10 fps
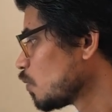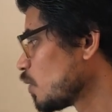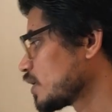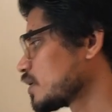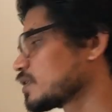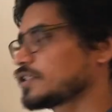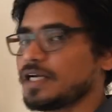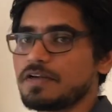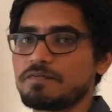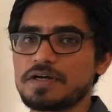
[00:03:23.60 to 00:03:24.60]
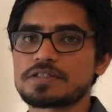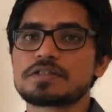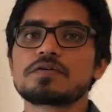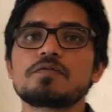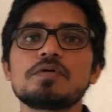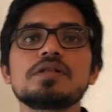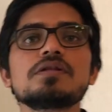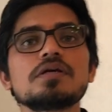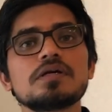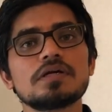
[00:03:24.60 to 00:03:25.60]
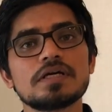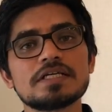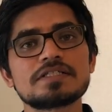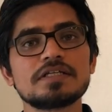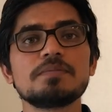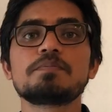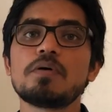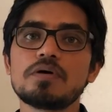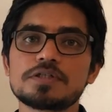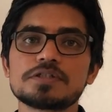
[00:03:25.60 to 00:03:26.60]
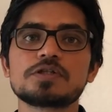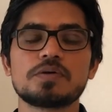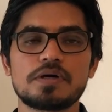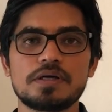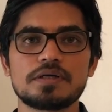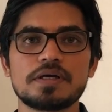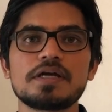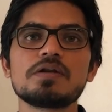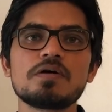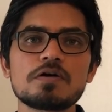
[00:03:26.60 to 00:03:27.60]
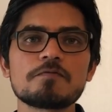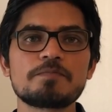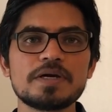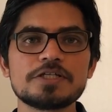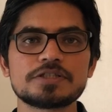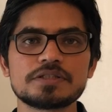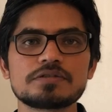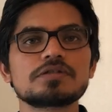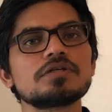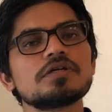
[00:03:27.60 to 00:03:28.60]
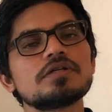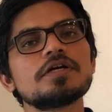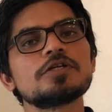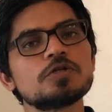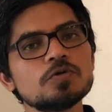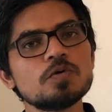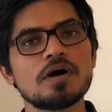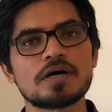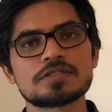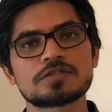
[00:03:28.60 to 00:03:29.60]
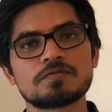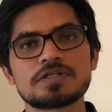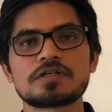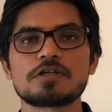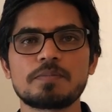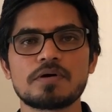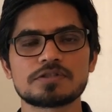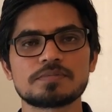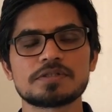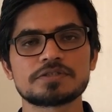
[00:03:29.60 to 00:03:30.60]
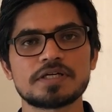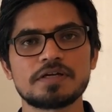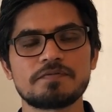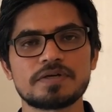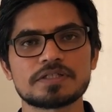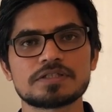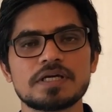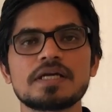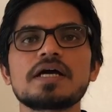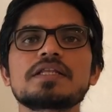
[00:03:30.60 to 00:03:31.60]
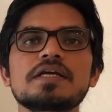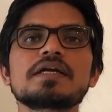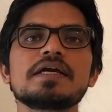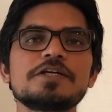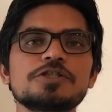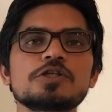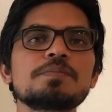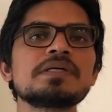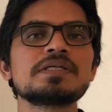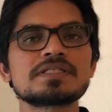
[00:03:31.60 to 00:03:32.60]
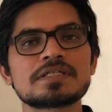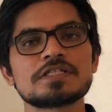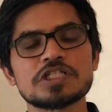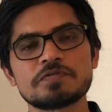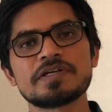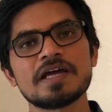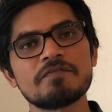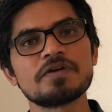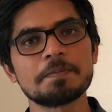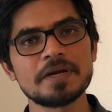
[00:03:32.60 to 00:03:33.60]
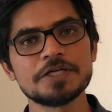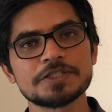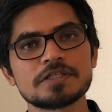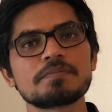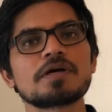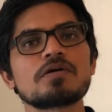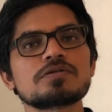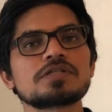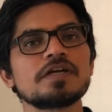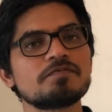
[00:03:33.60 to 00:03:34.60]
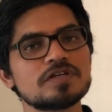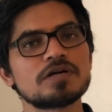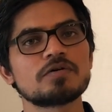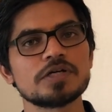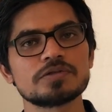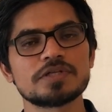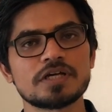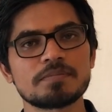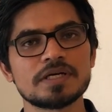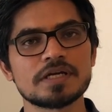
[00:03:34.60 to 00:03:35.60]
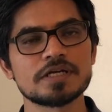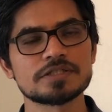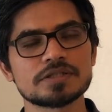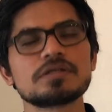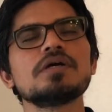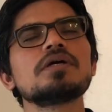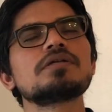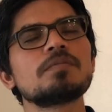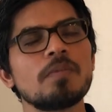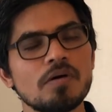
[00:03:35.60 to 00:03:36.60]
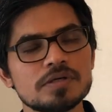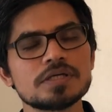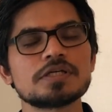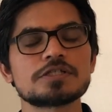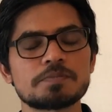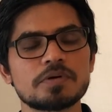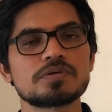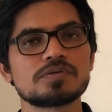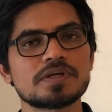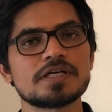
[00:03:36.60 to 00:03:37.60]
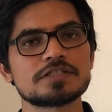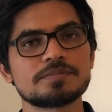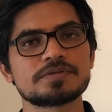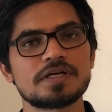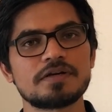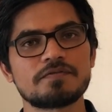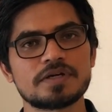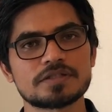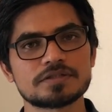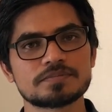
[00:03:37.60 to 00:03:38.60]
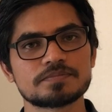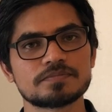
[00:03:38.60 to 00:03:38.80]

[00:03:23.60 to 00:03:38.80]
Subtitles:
What are the side effects? Well, it's an important query. A lot of patients, they do ask what are the possible side effects. And I think it should be discussed with every patient because if they are going to take medication, their body is prone to get some side effects.